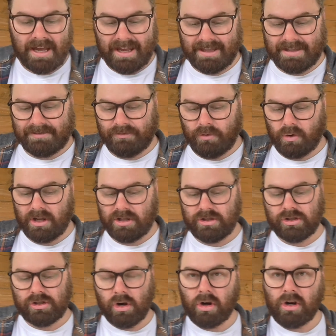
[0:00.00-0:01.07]
It's for a
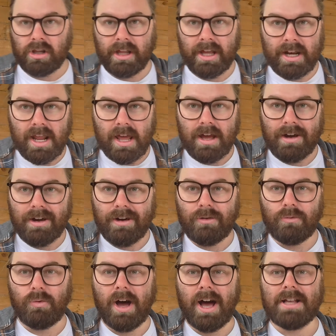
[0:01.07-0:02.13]
chocolate
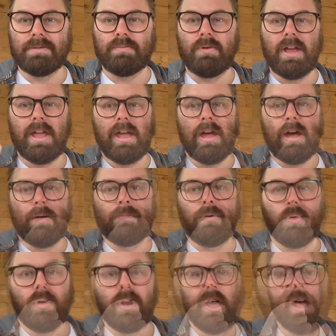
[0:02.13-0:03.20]
raspberry
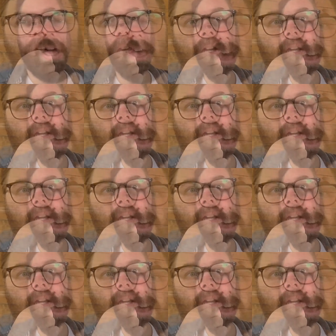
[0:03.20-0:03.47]
porter.